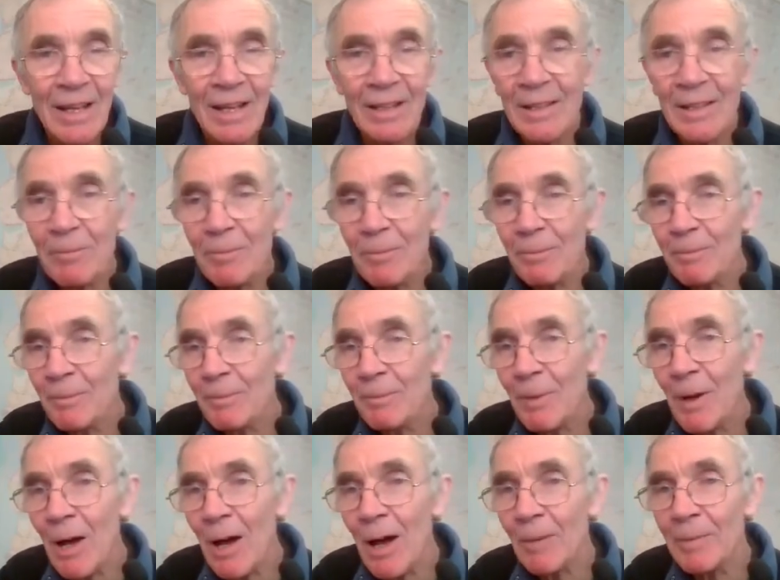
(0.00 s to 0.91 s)
And in
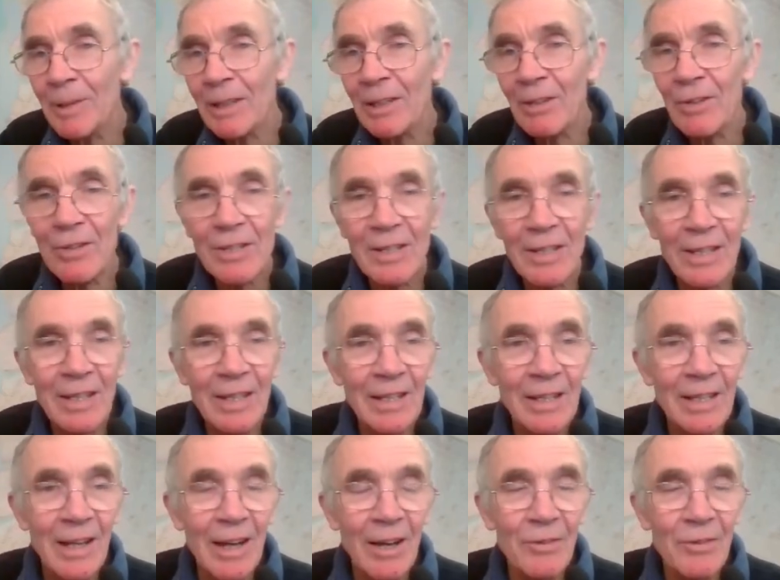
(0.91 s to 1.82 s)
part because
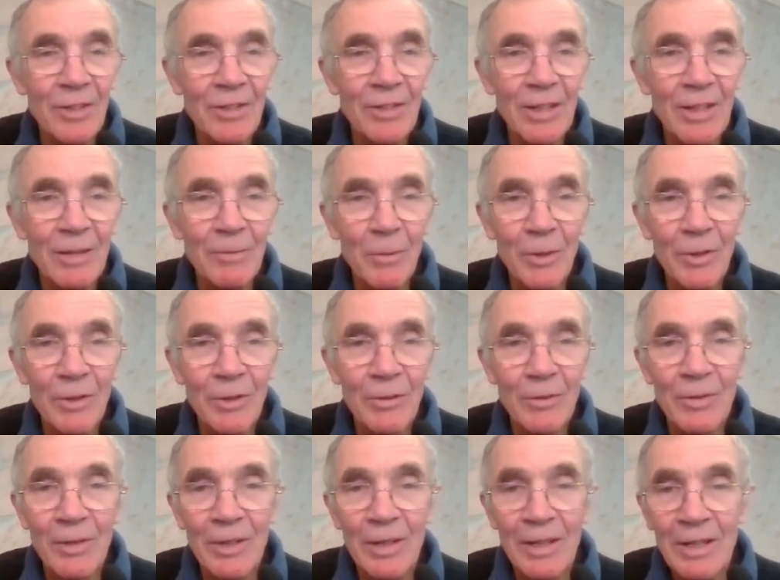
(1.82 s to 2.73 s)
the owners didn't want
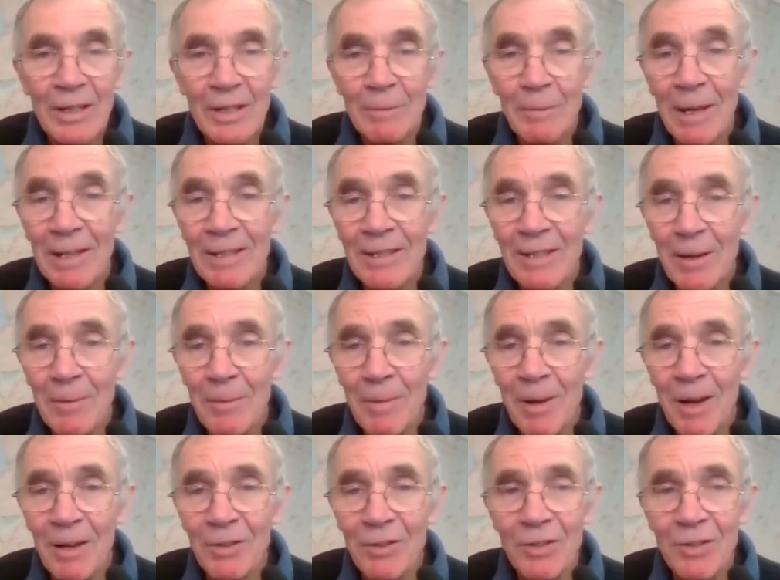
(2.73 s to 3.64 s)
to spend so
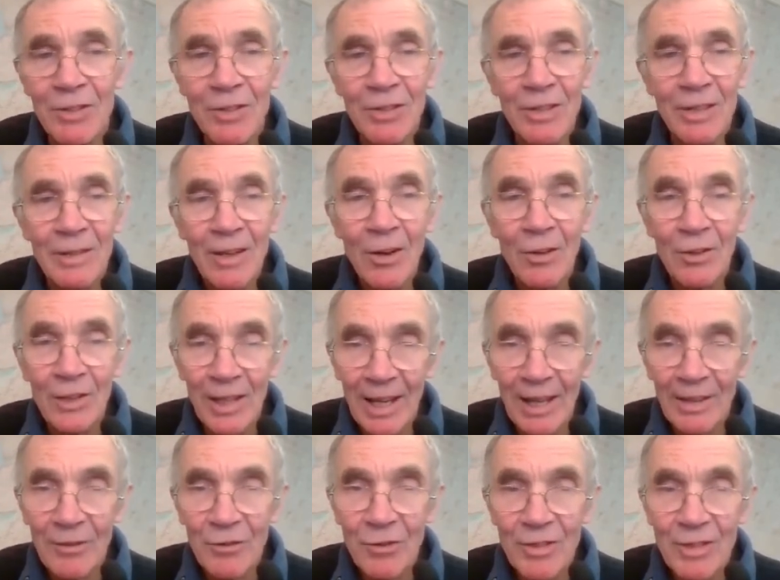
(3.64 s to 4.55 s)
much on
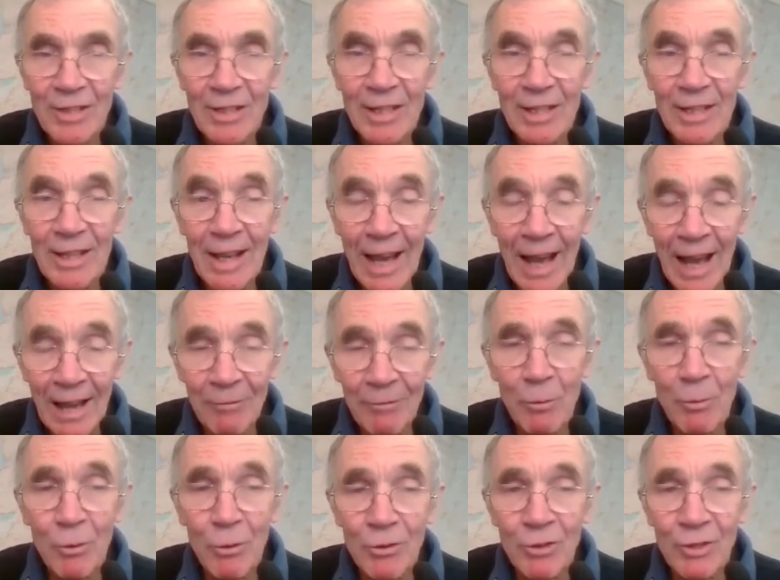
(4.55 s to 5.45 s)
electricity, they have
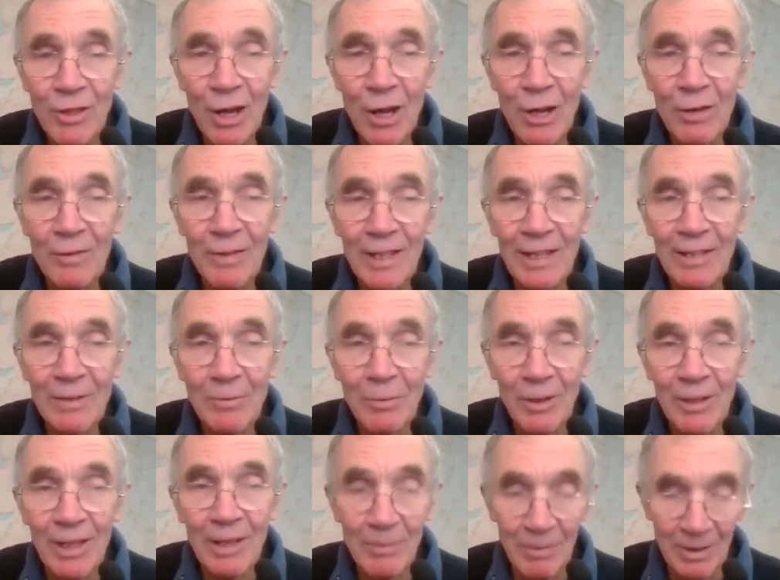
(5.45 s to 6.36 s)
a wood stove, and that's
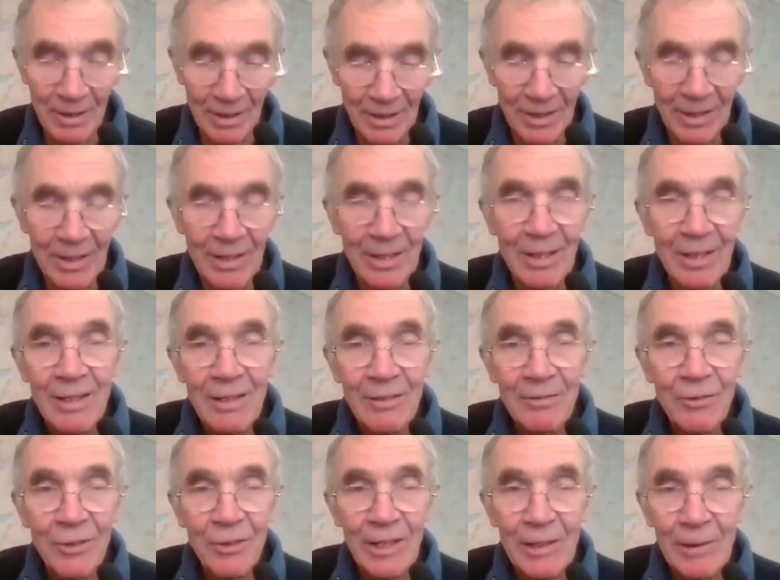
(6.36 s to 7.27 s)
what they were
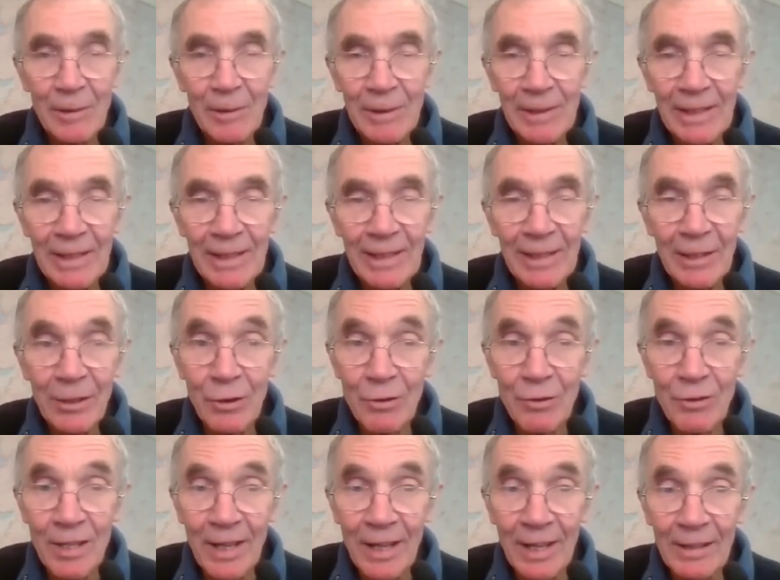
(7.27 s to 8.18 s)
frequently
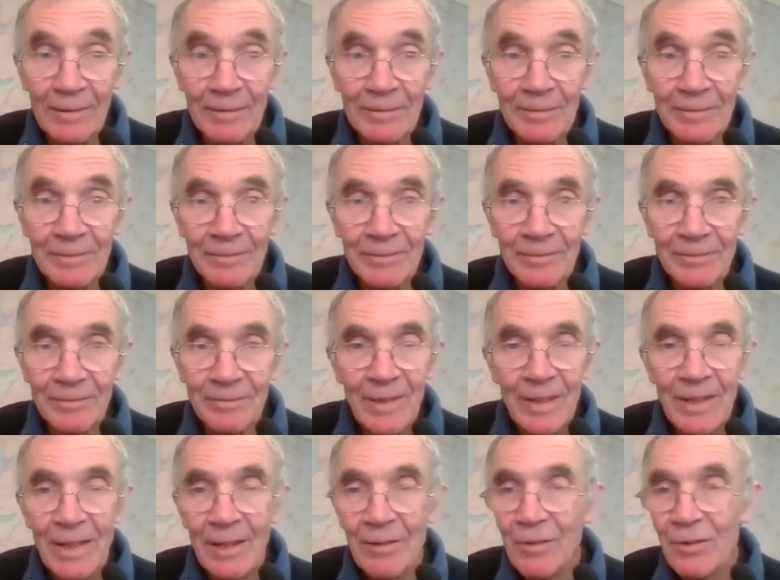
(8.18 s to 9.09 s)
using
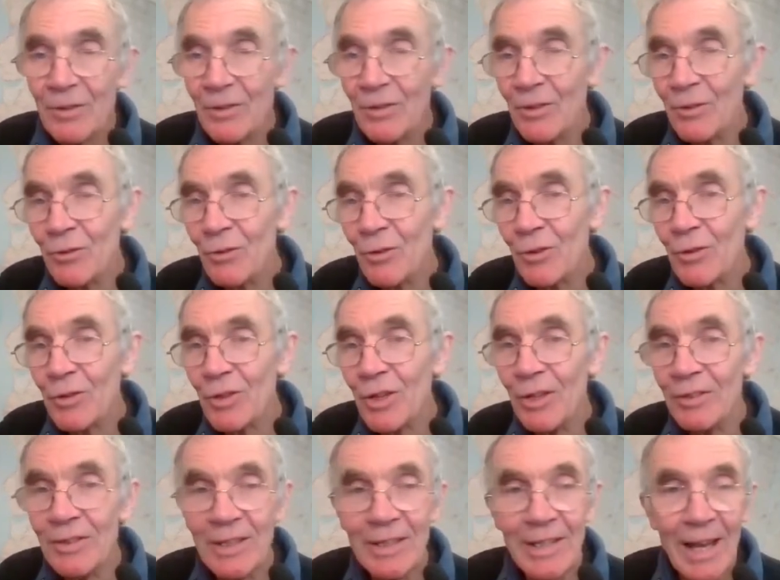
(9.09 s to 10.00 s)
they've sort of
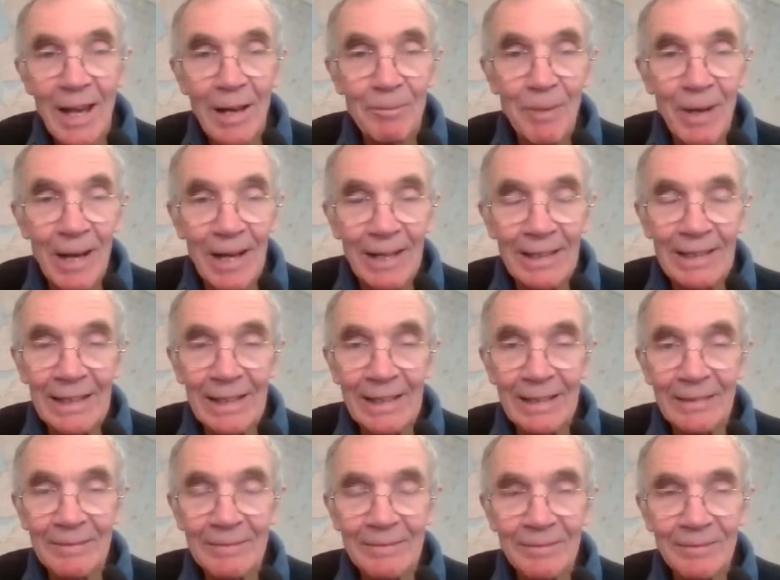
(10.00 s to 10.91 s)
turned it down
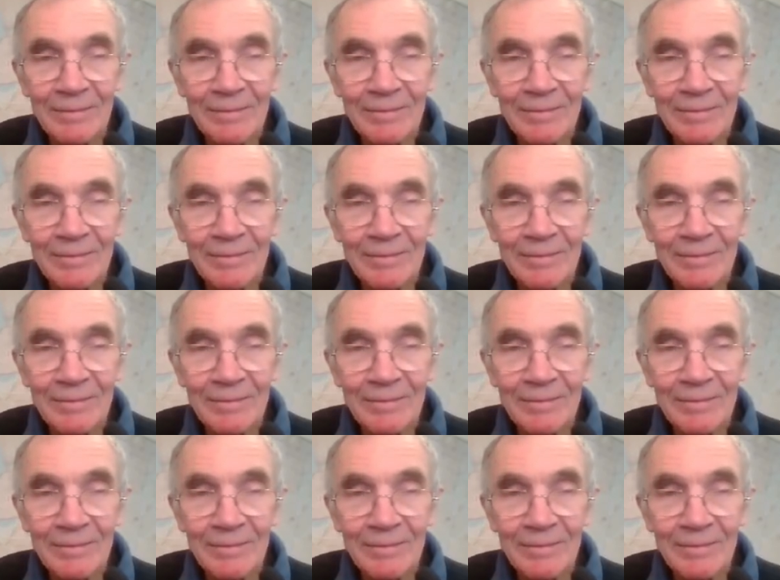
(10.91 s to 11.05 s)
badly.